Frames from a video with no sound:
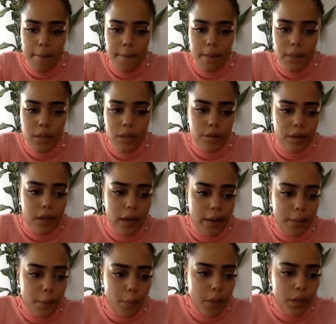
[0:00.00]
So yeah,
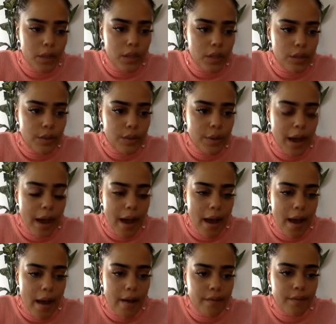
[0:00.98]
once you
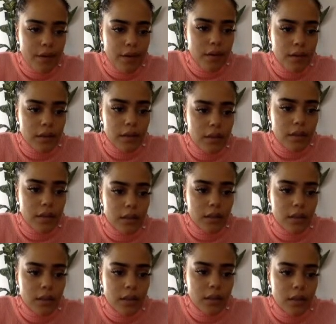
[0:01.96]
have
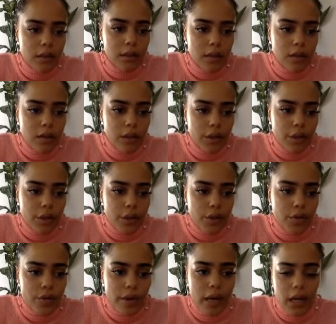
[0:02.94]
your
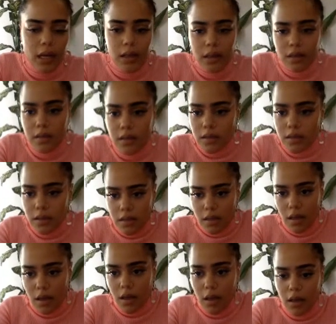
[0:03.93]
crate, let's
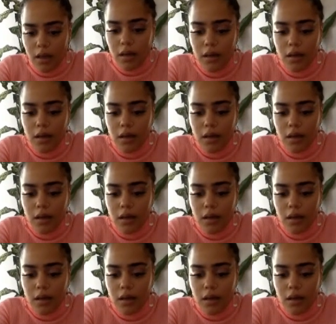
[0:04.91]
say